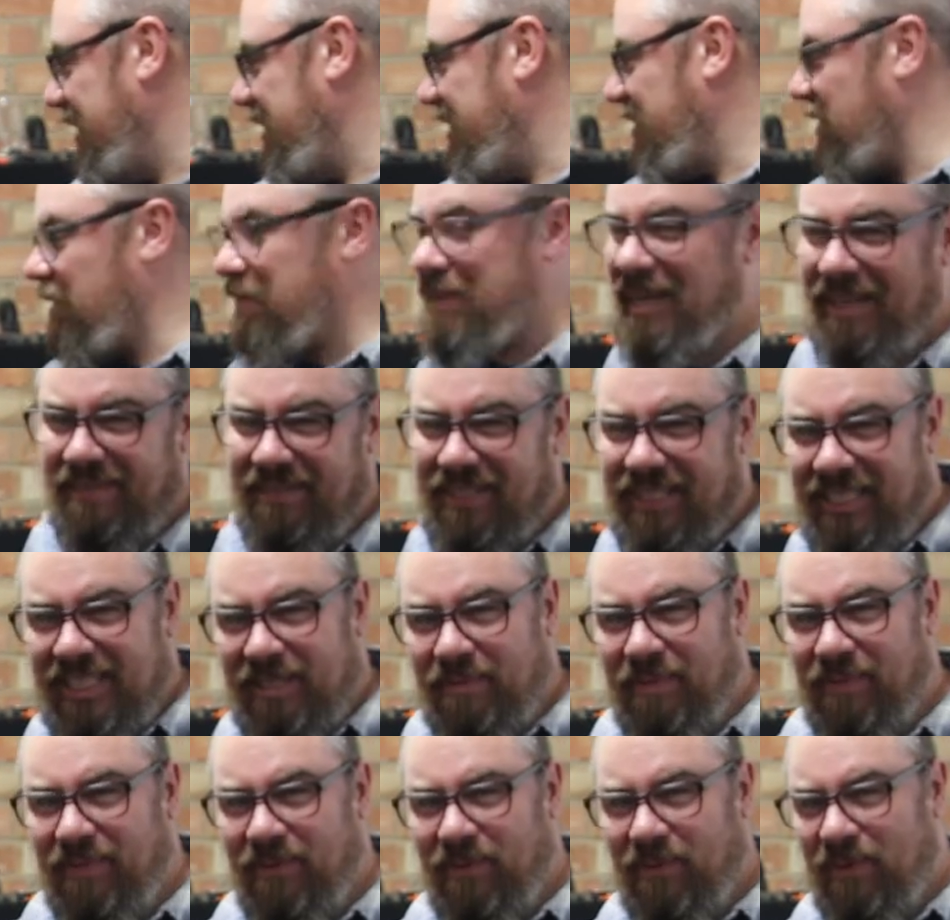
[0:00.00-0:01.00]
So you might have seen
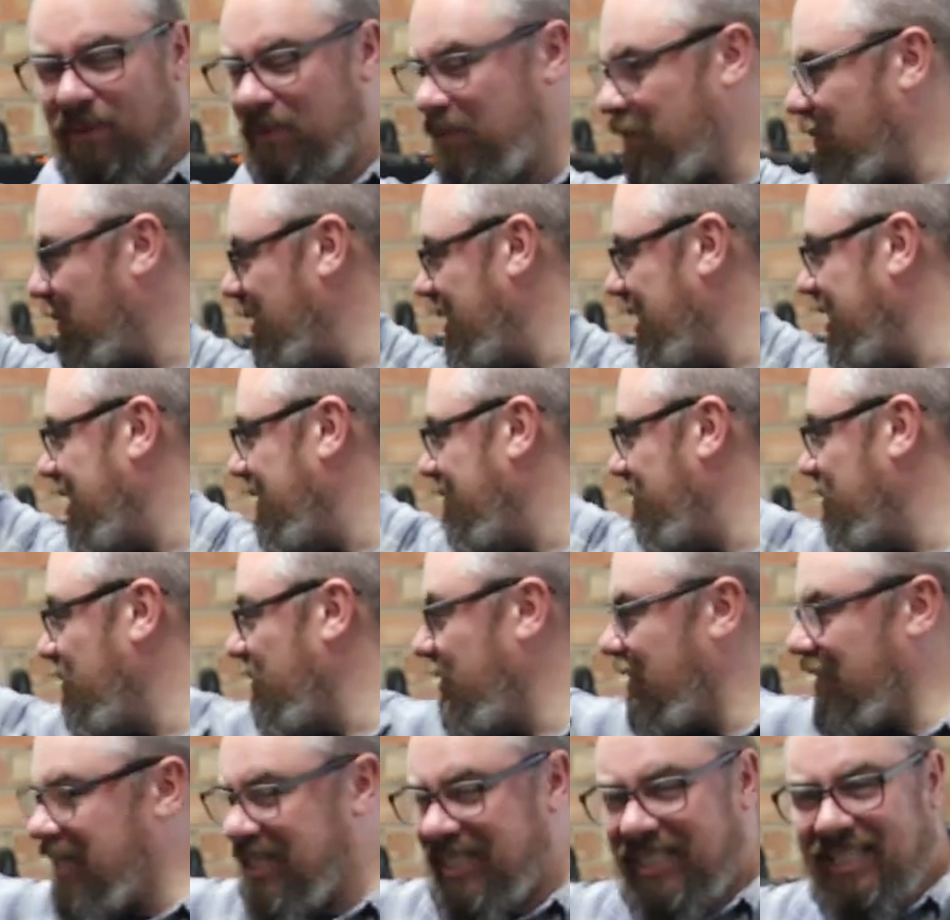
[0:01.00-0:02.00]
this before, where I've
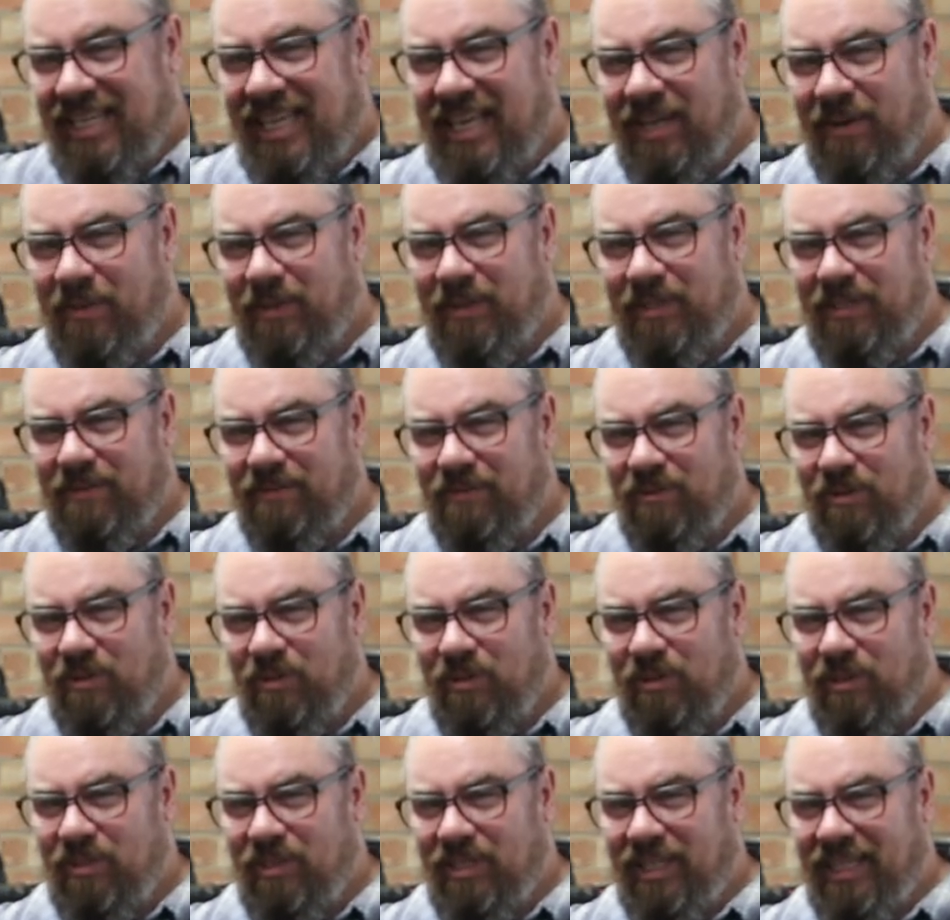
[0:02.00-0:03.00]
got this tank which I've
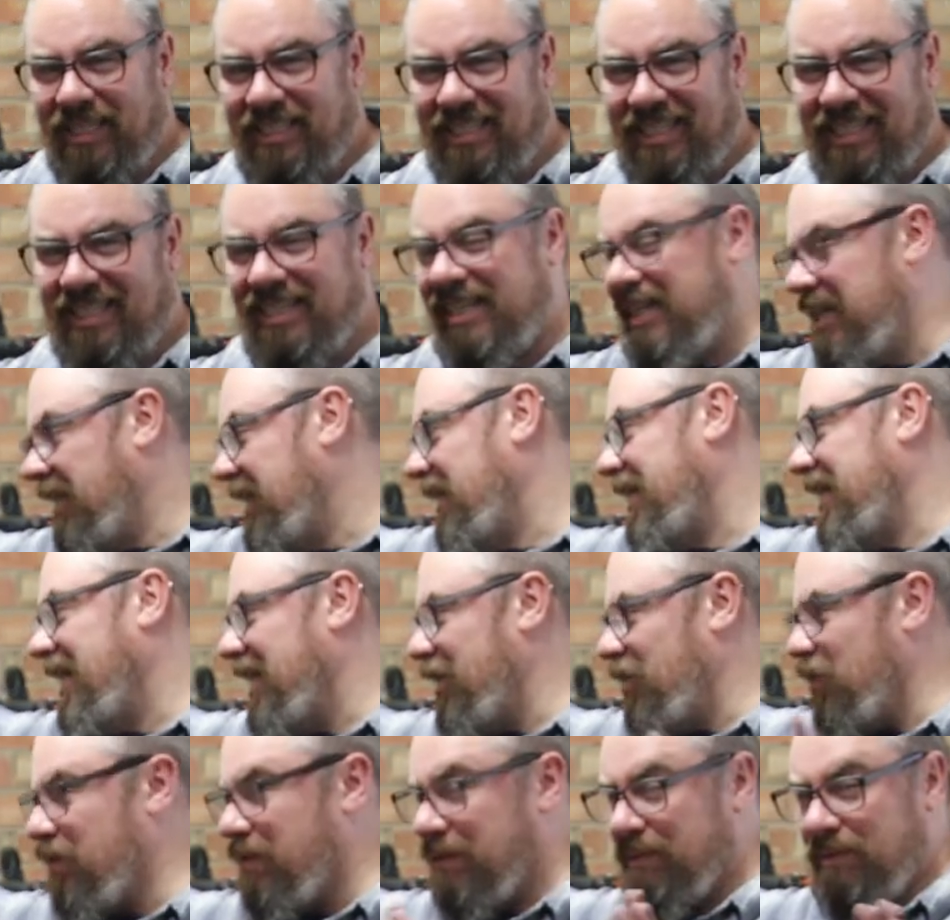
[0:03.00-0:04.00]
used as an
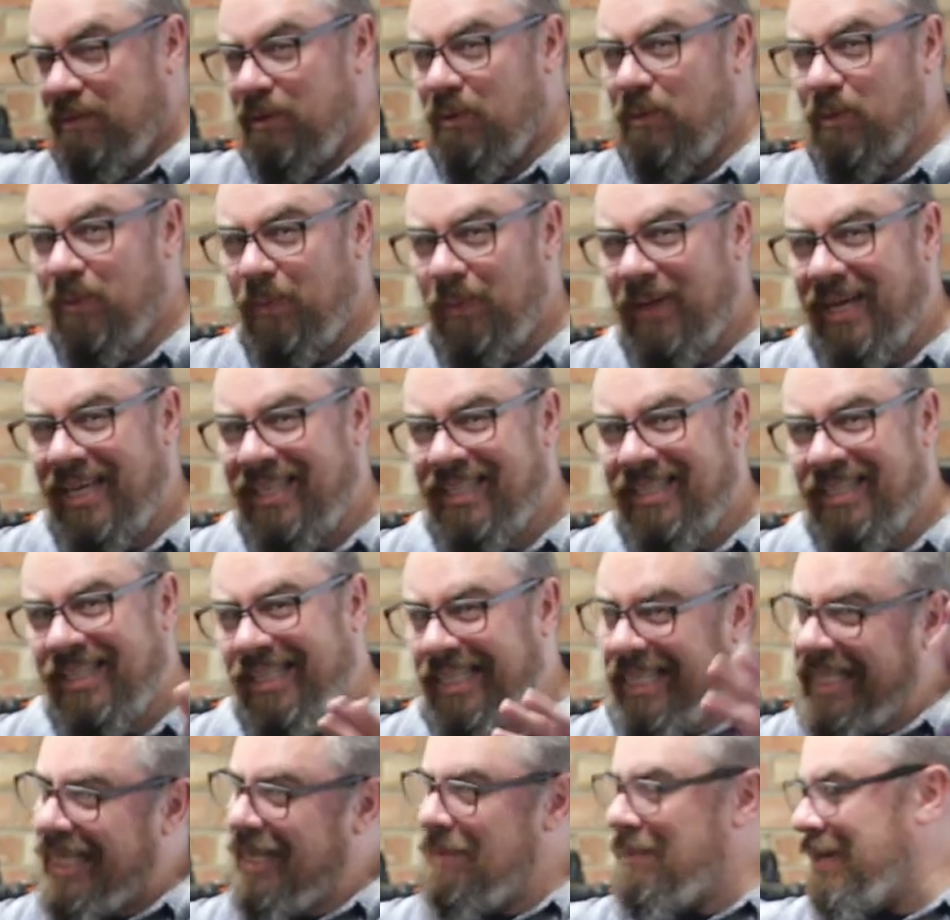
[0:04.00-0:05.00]
overflow when we had the
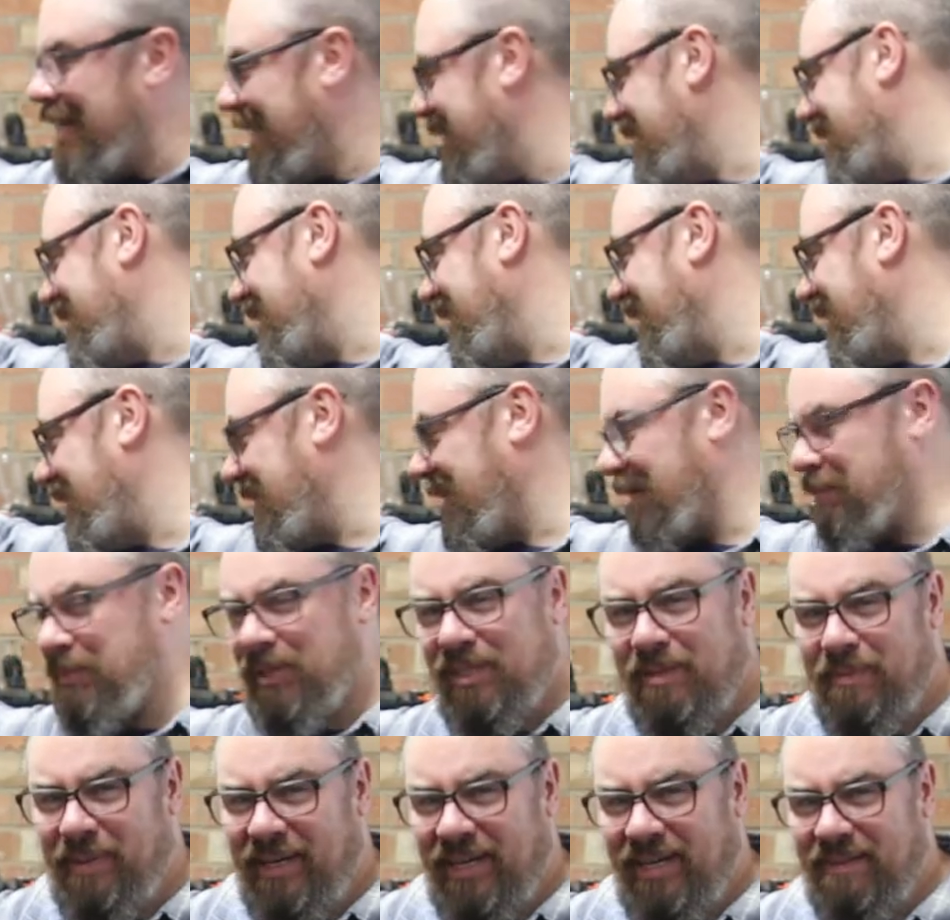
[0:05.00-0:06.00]
leaky mega tank. I
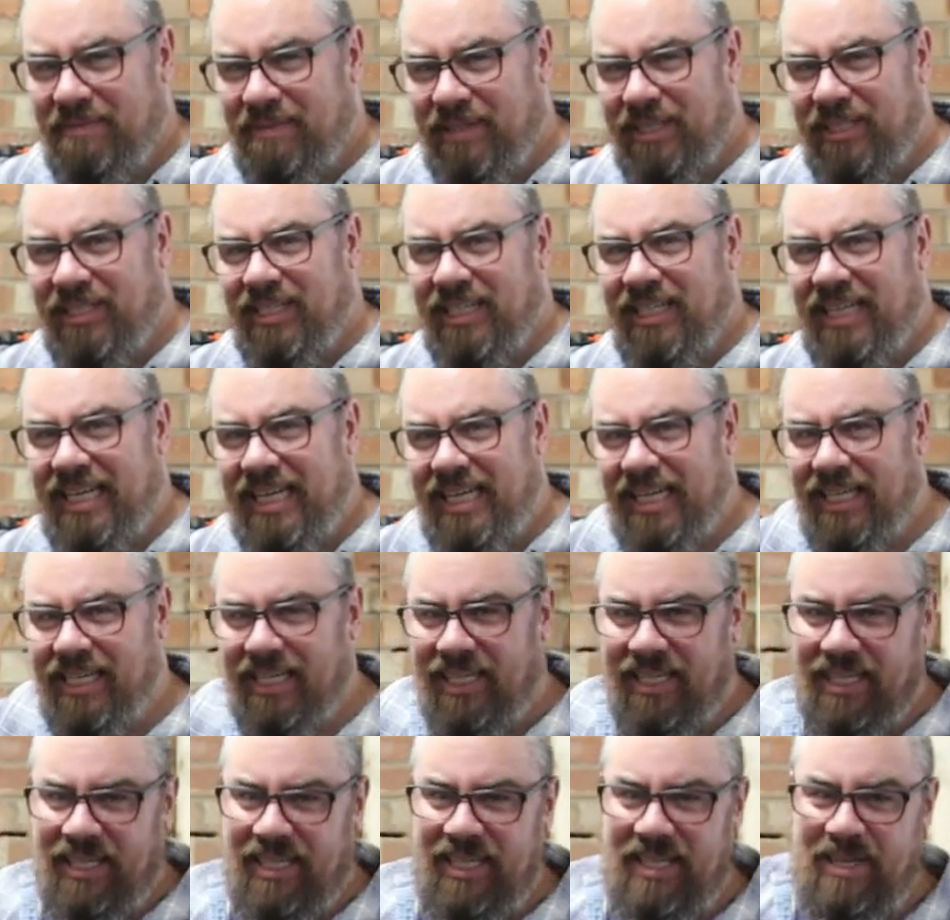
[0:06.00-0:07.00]
put the bigger fish in here,
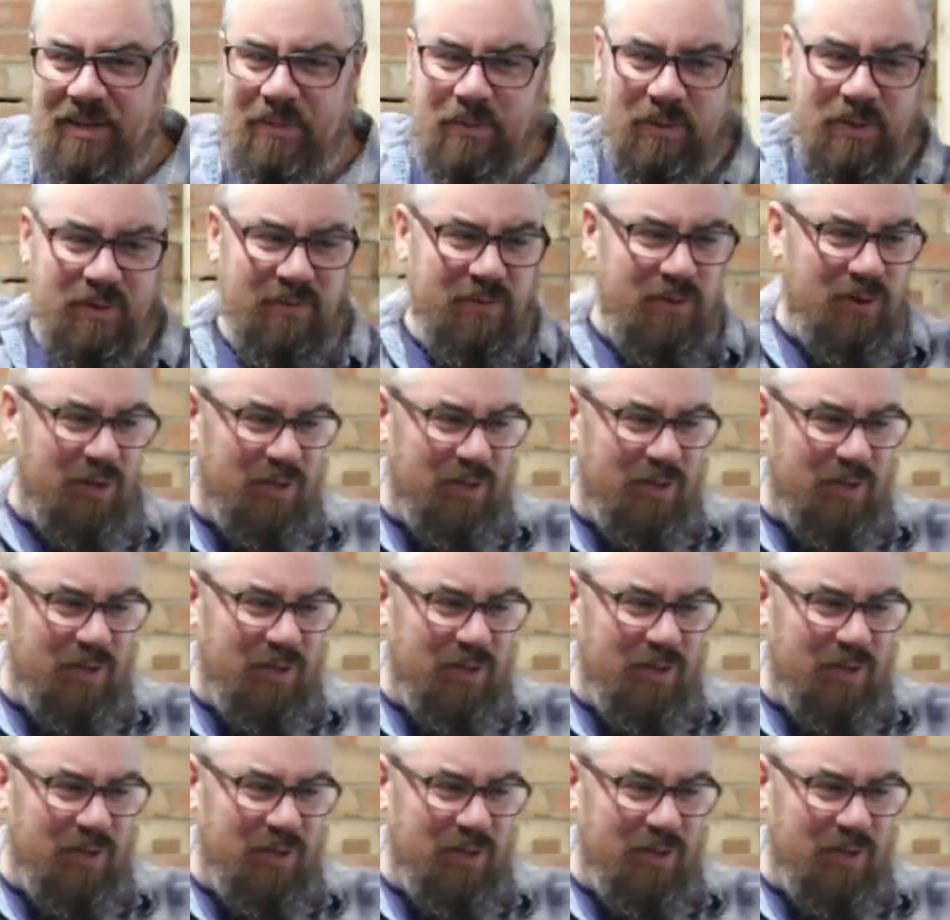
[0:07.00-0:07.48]
but we've